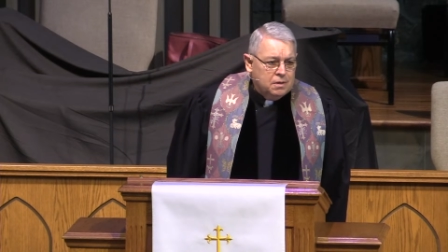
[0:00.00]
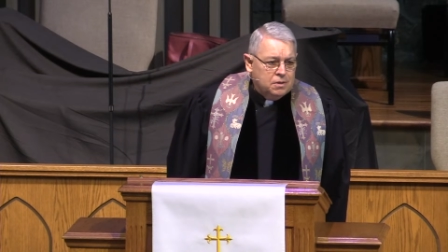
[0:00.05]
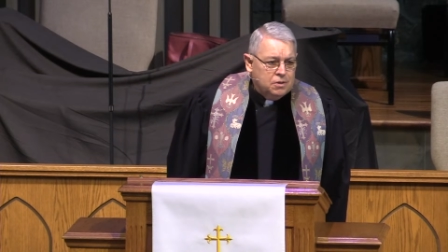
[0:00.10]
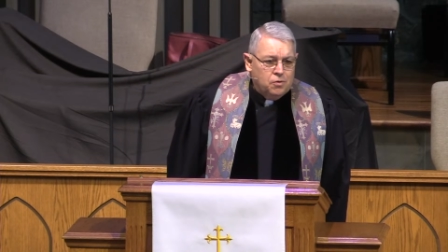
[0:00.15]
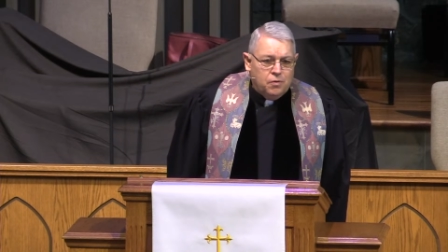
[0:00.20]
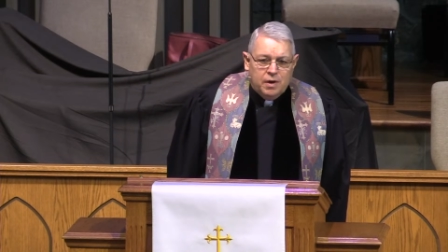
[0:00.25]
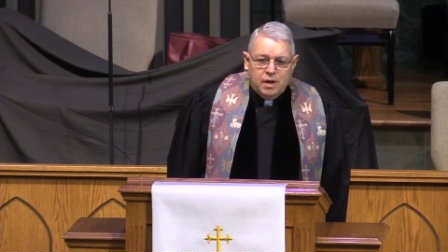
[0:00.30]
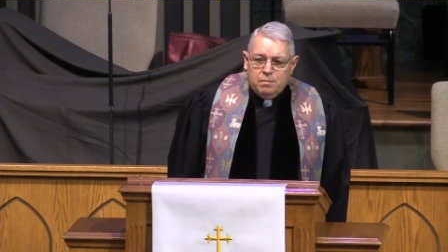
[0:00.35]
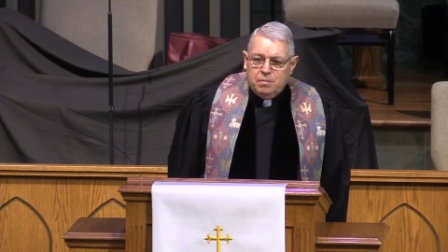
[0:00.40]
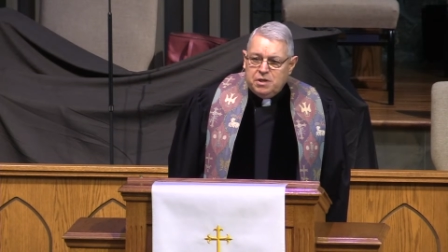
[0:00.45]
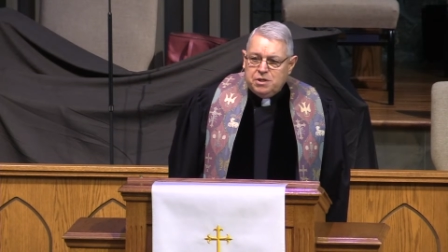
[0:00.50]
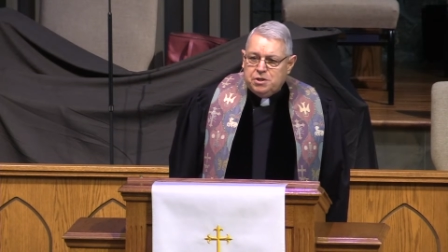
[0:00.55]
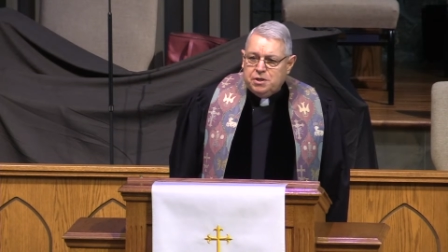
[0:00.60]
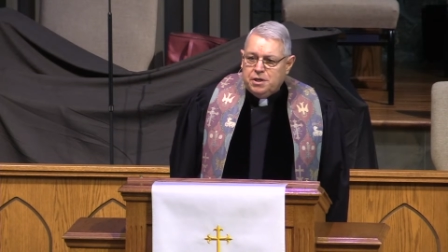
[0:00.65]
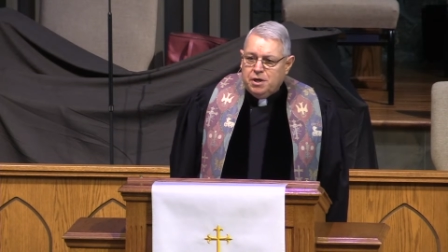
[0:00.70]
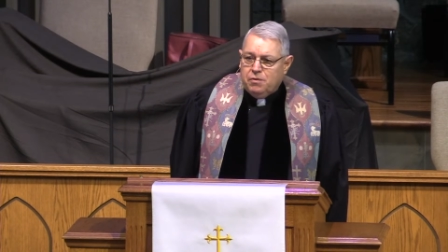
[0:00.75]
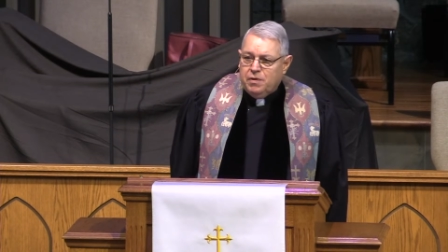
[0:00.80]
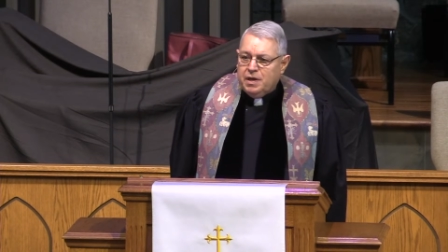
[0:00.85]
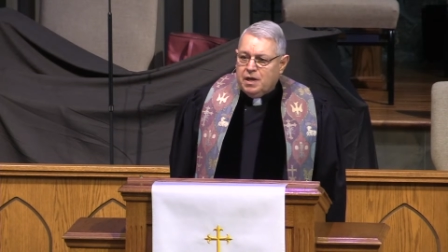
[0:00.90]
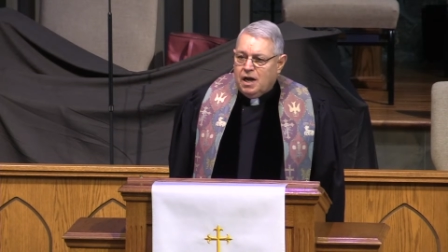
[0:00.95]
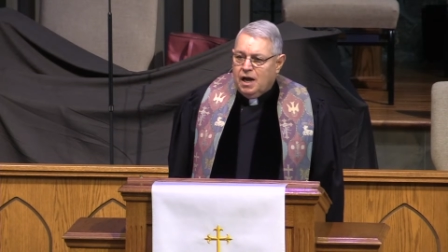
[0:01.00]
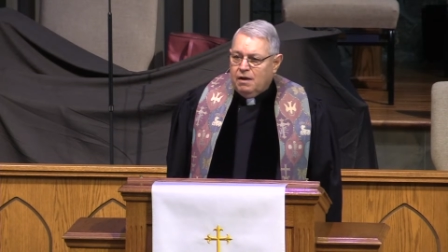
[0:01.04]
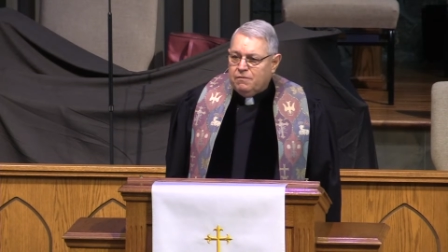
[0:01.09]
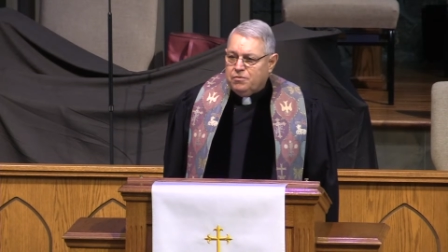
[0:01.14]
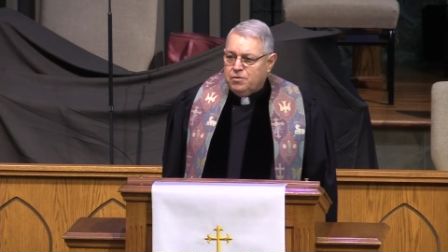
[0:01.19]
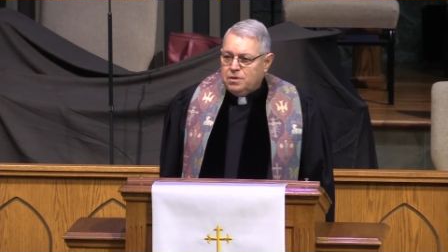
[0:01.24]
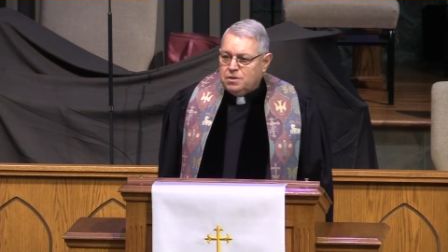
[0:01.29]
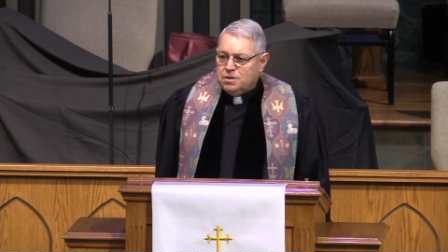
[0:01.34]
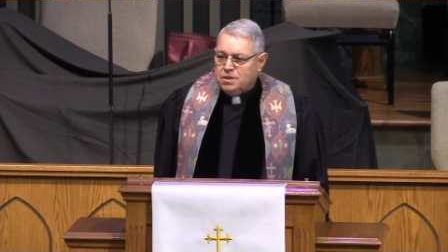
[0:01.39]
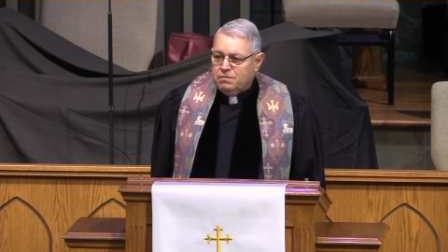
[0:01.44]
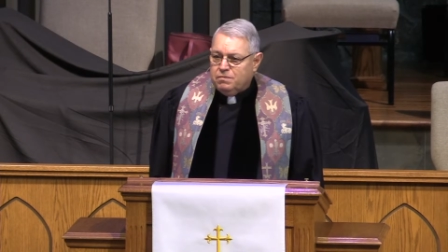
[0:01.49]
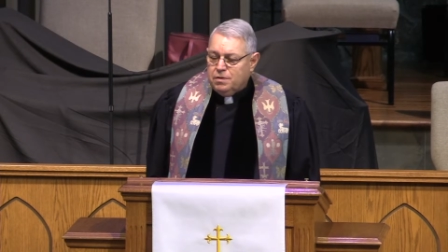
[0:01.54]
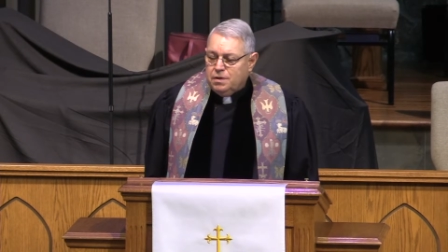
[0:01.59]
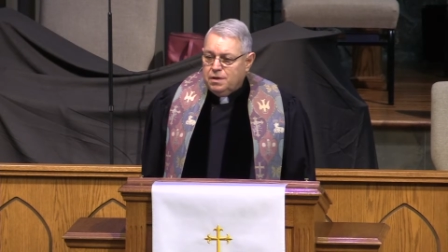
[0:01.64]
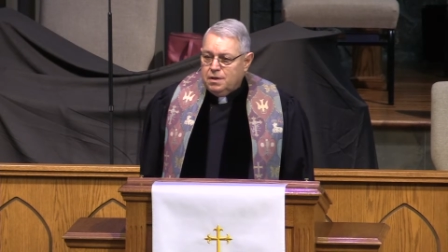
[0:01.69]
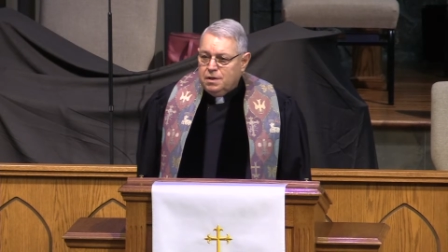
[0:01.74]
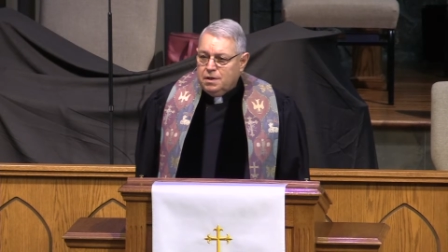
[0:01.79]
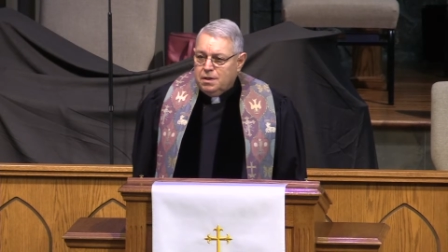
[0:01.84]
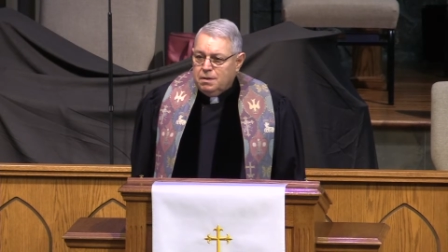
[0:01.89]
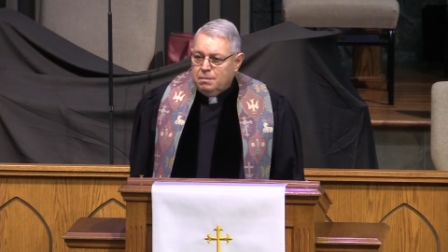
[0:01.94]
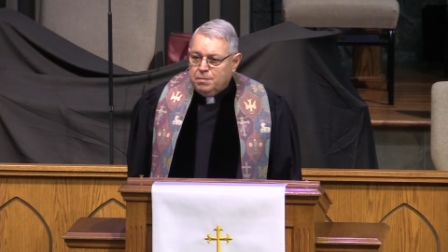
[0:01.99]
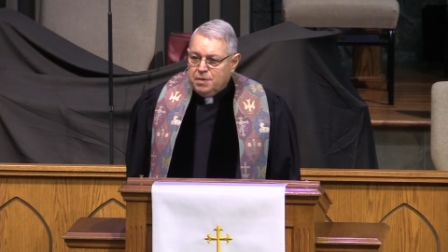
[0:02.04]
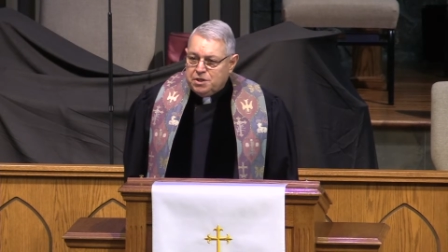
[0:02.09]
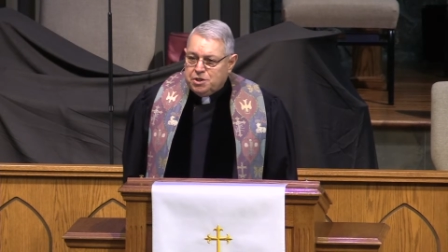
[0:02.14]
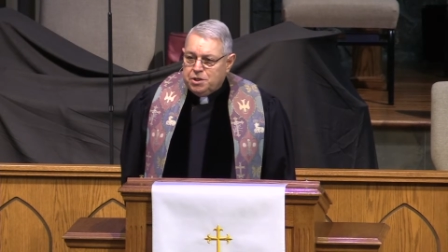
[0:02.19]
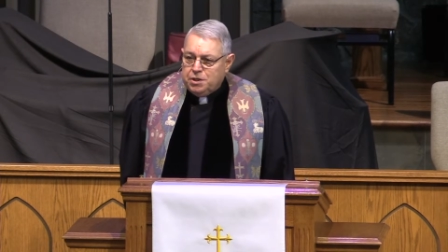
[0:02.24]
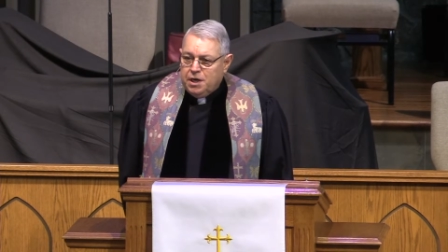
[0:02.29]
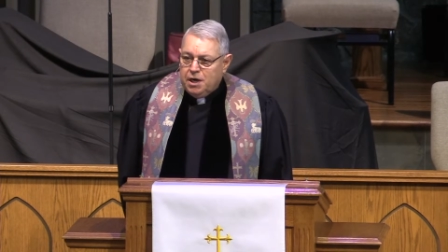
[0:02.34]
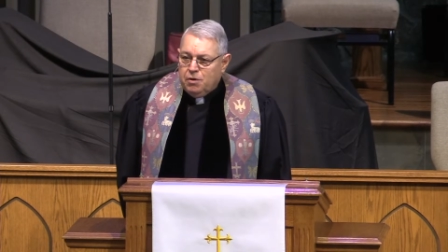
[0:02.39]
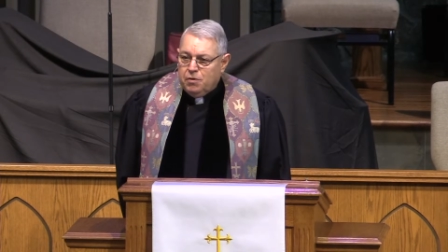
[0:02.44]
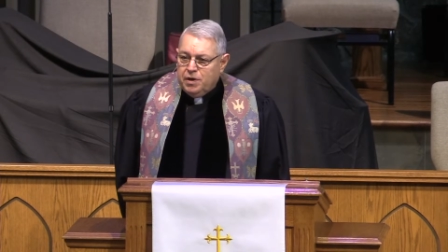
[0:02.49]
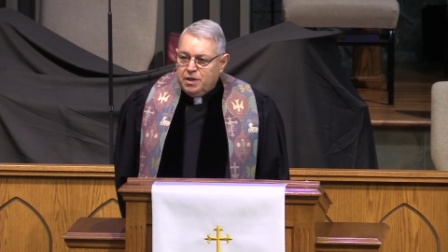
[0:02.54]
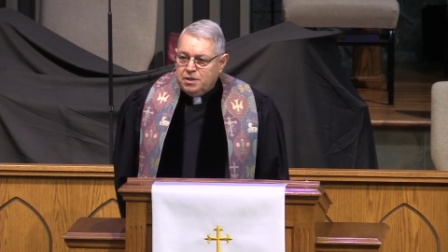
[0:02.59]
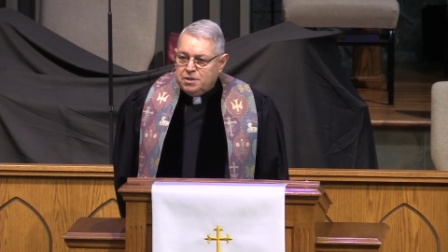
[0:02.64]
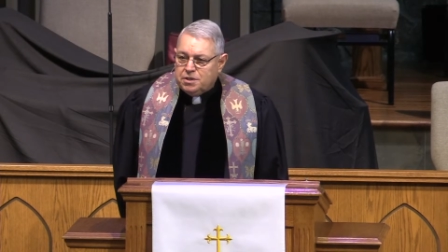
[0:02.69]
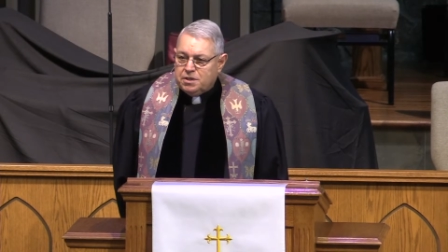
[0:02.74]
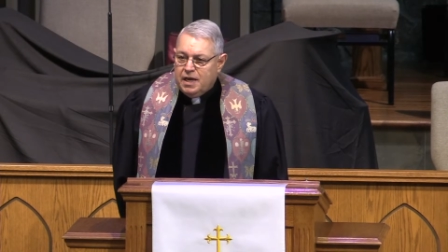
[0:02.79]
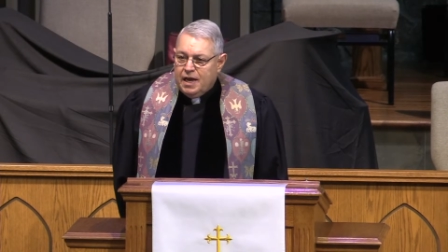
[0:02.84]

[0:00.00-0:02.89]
during a missionary conference, of missionaries